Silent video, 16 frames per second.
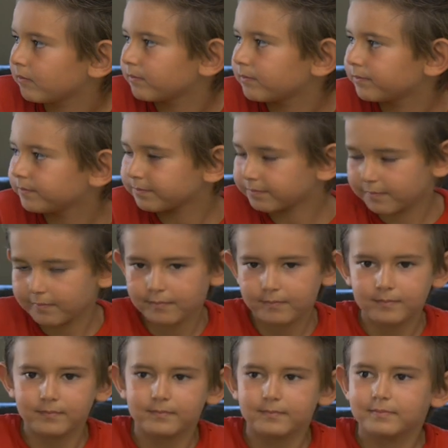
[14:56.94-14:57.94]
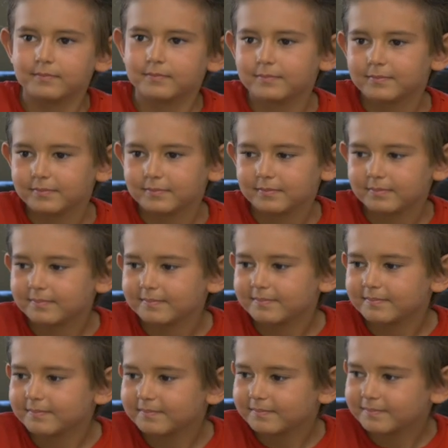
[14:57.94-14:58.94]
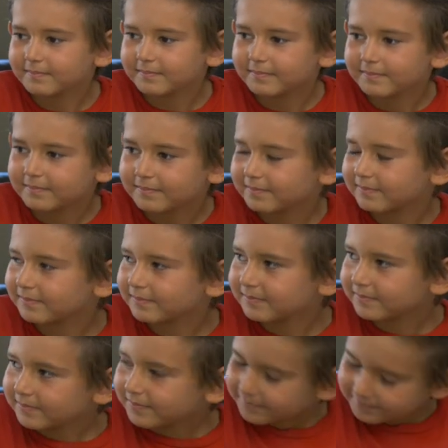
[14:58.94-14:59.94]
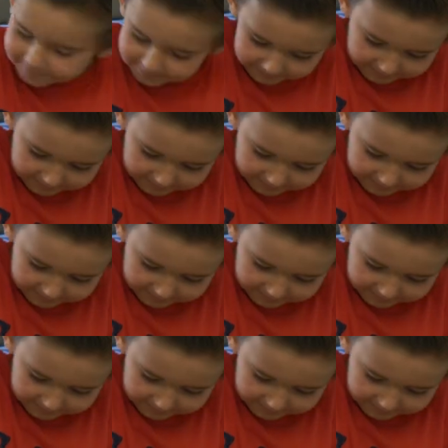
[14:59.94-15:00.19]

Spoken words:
This person isn't speaking.